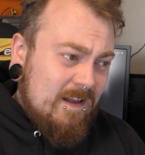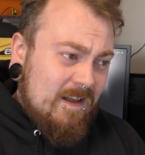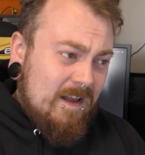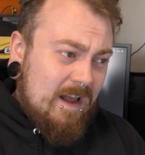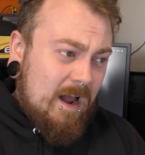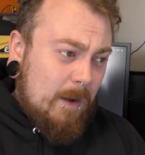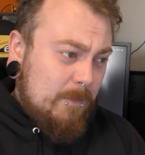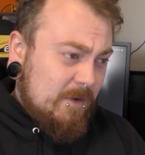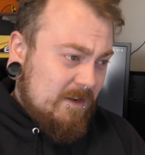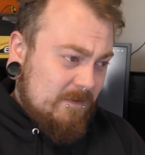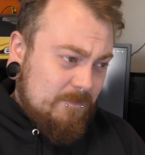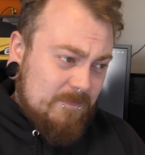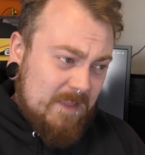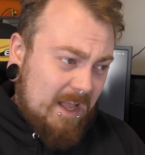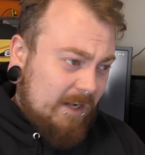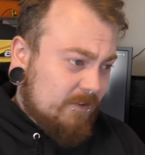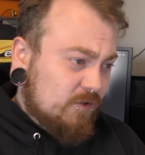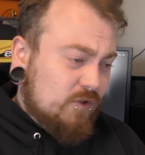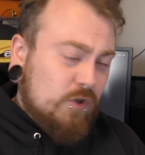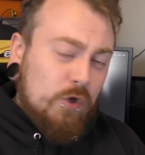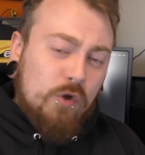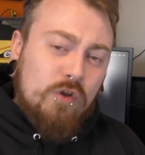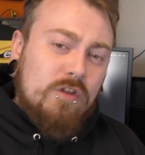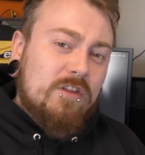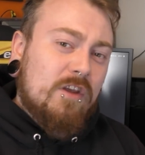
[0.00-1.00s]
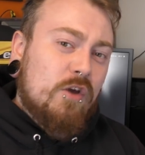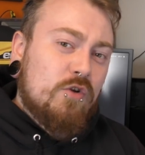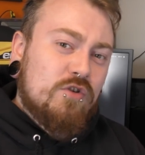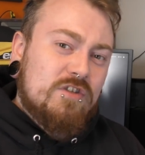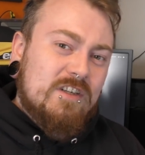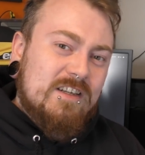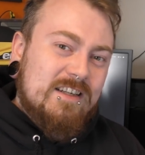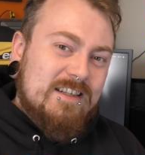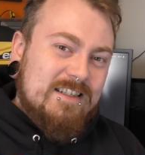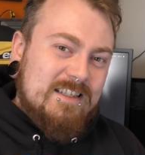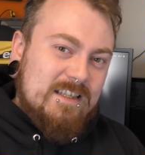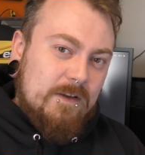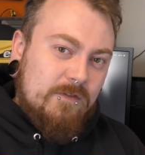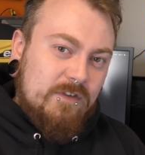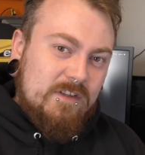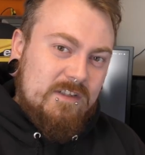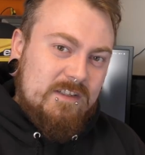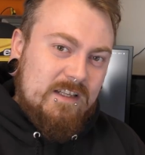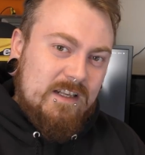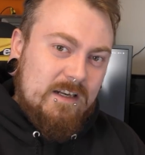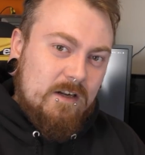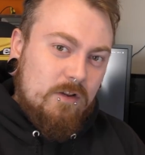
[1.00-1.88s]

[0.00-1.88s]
I mean, in 2017